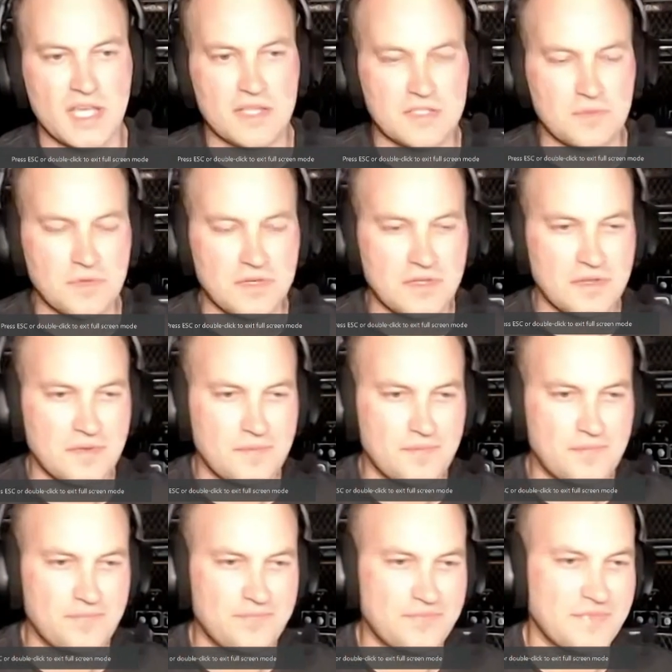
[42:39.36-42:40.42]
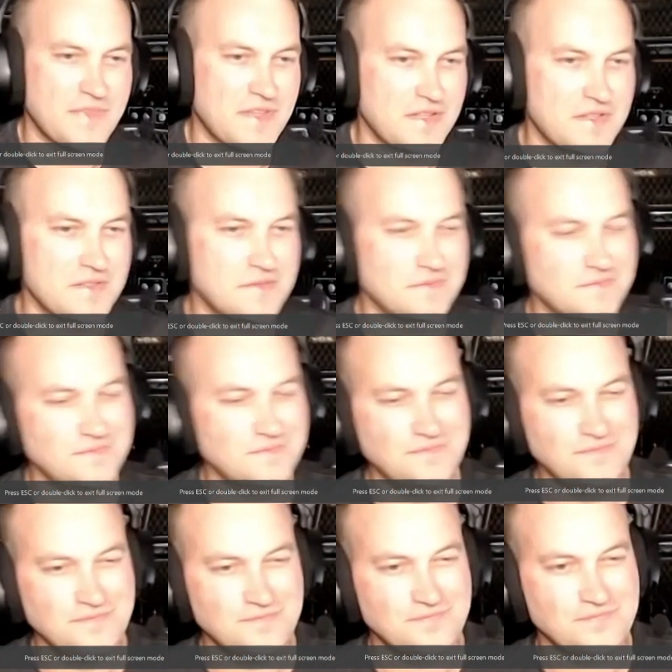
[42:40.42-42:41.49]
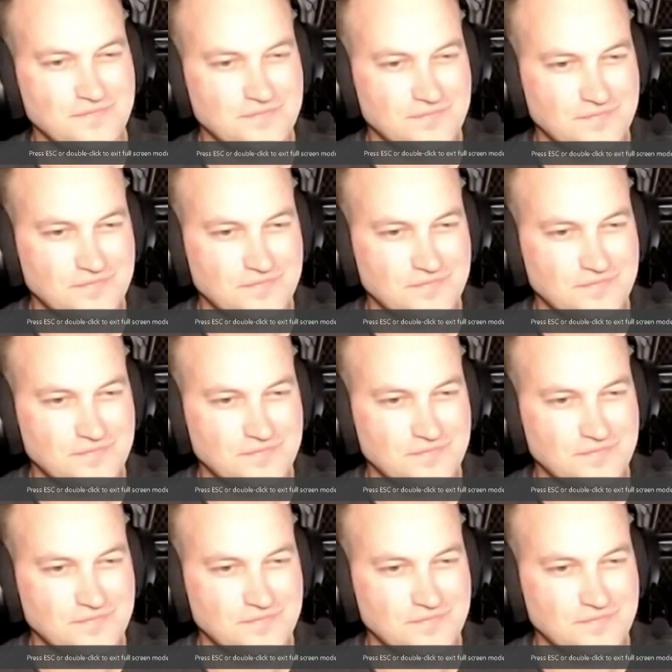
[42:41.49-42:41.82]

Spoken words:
I forgot about that. That's incredible.